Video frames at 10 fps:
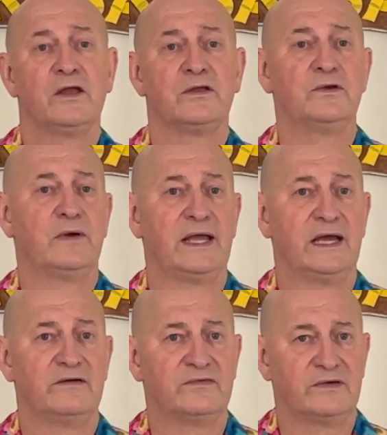You
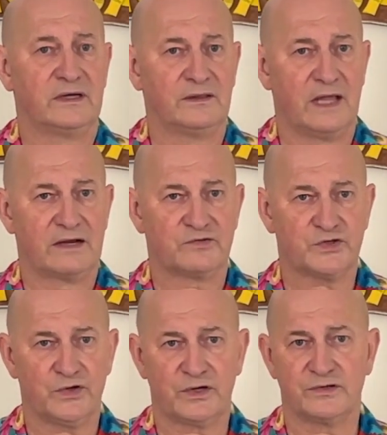have a lot of
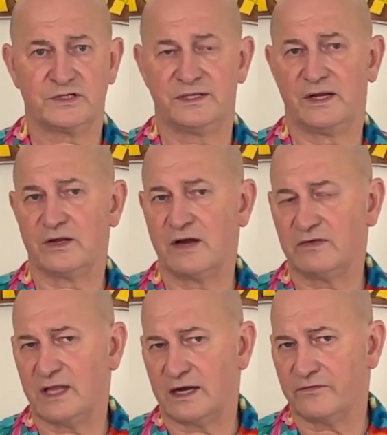sugars in there. You have a
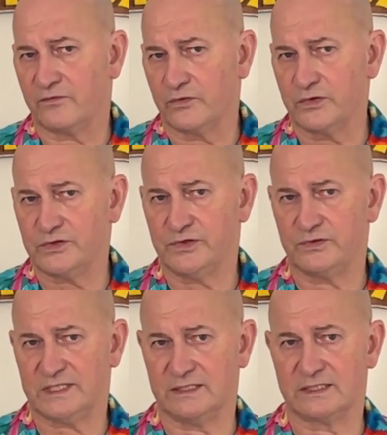lot of fruit
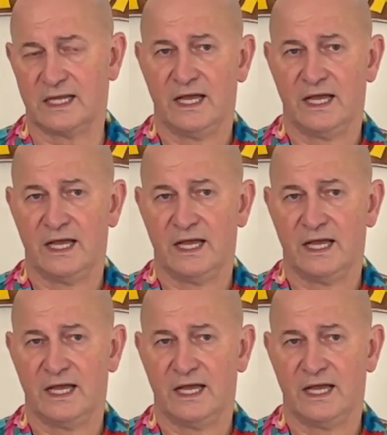juices.